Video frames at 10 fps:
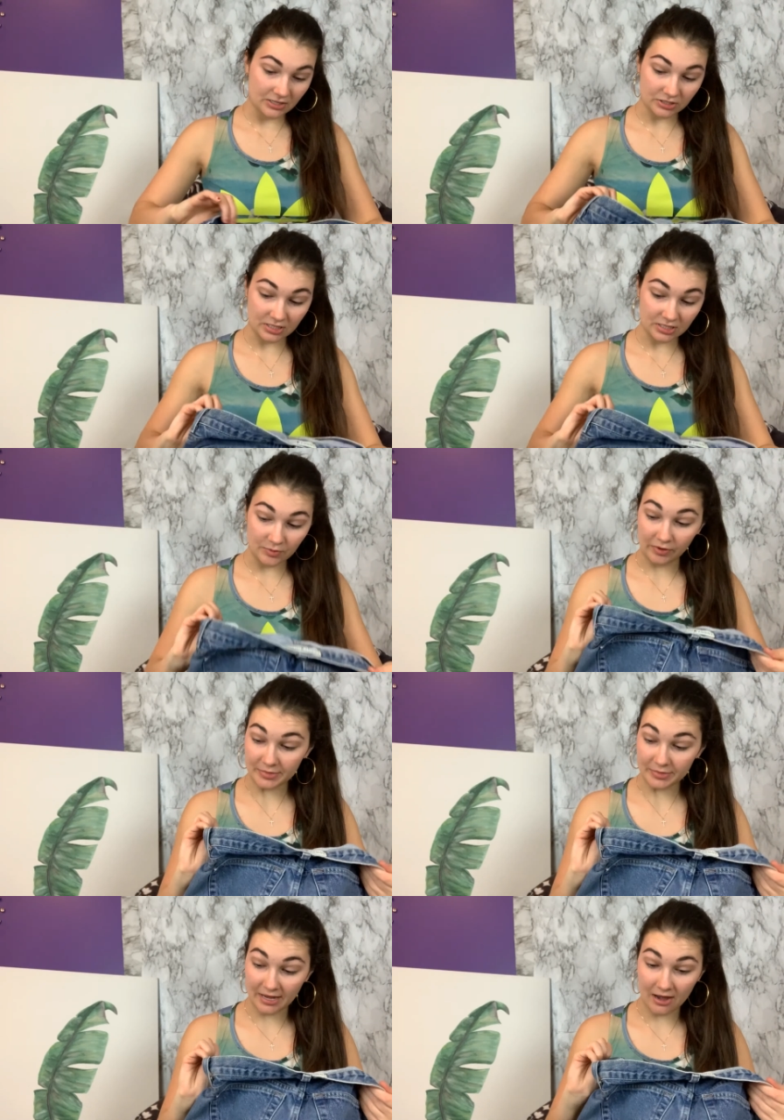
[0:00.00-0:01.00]
It looks like someone
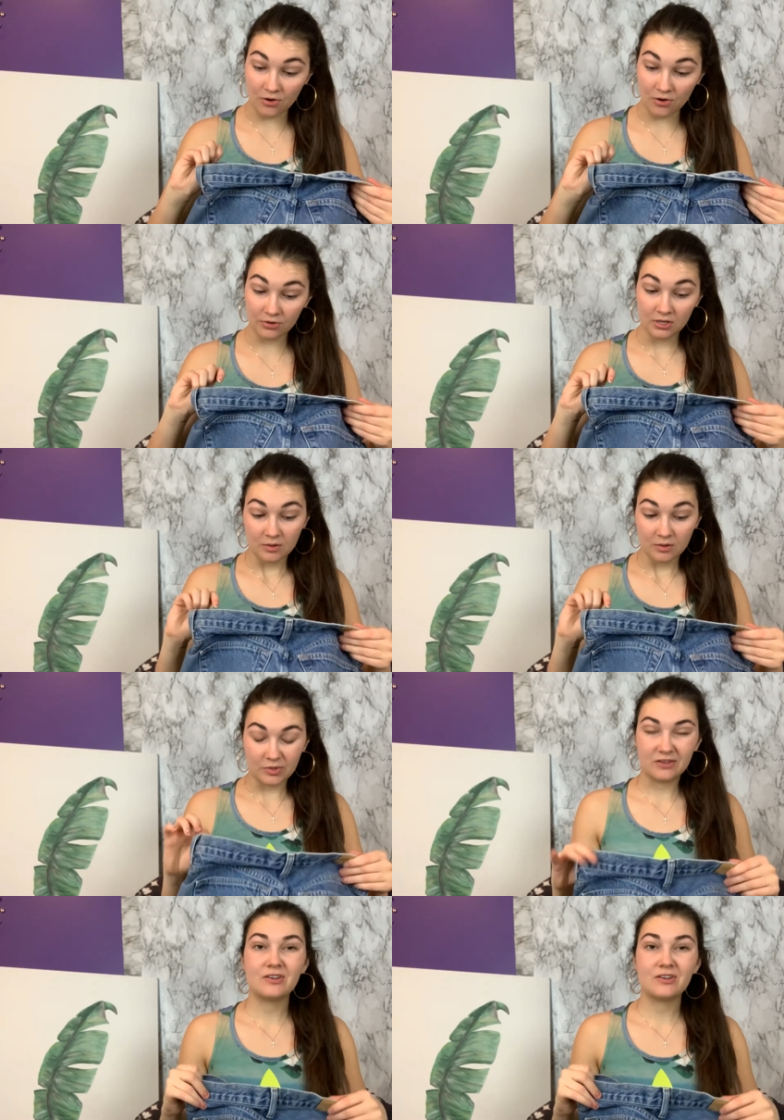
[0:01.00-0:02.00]
ripped it out,
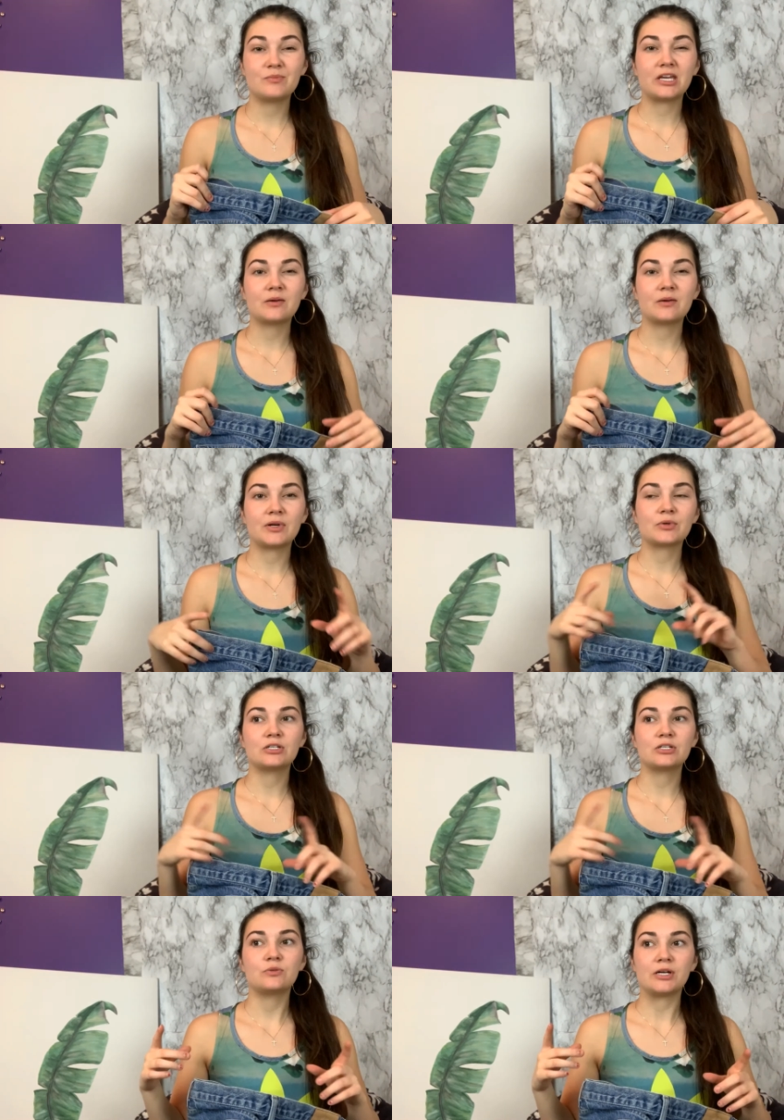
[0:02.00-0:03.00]
but they fit me. But I'm
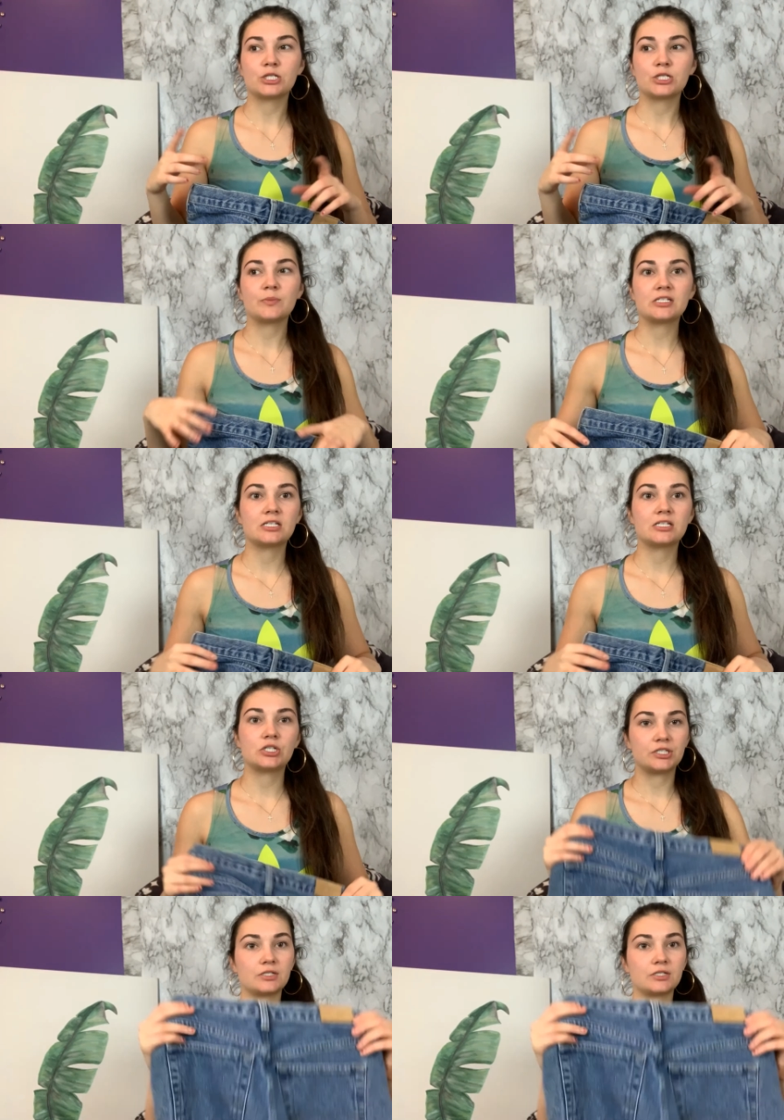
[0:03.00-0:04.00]
gonna do measurements and
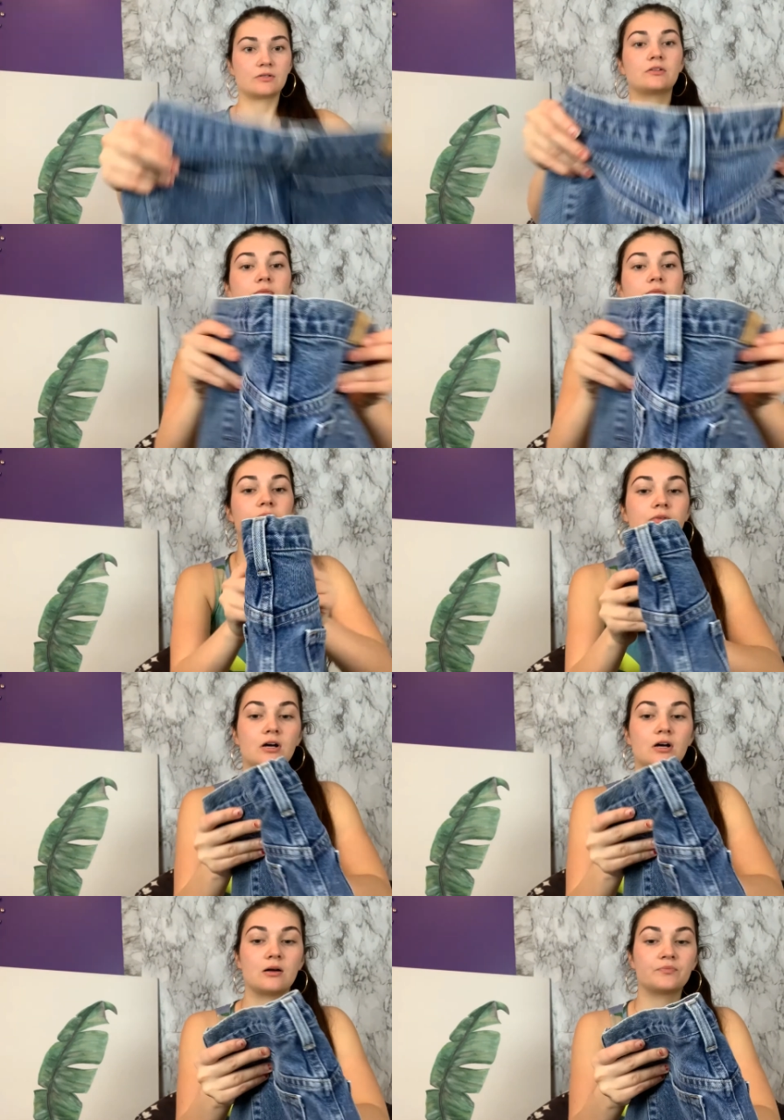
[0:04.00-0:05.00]
just
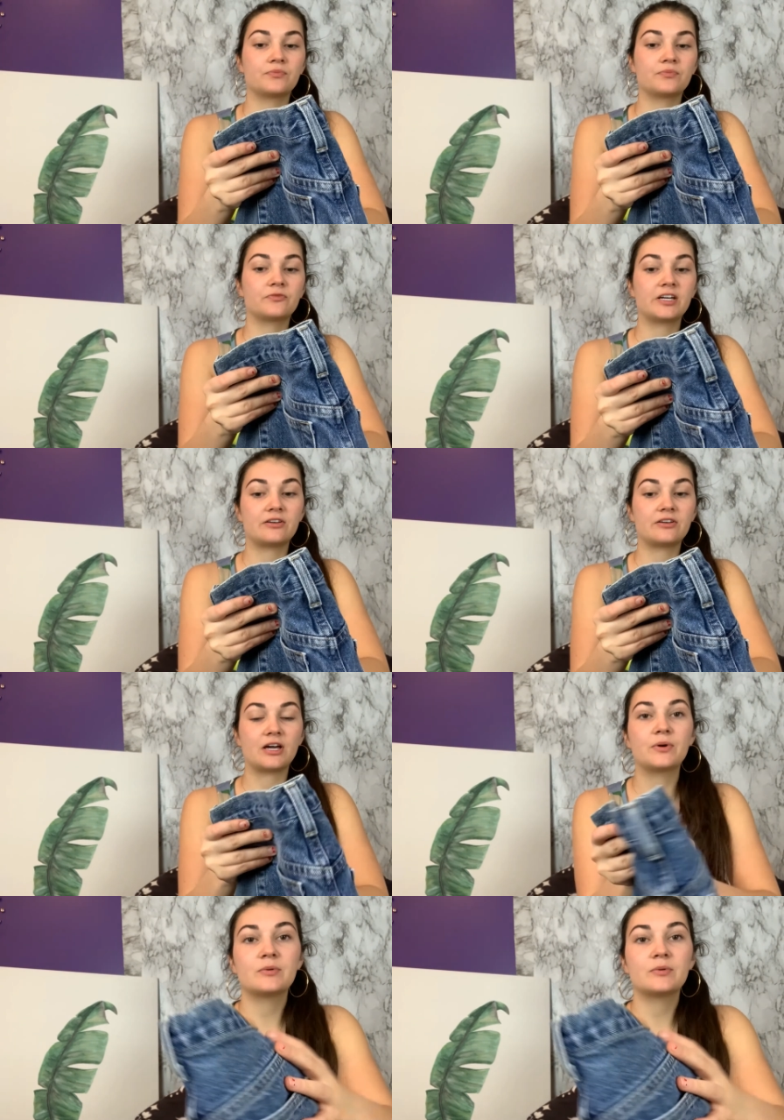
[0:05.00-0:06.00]
find out that way.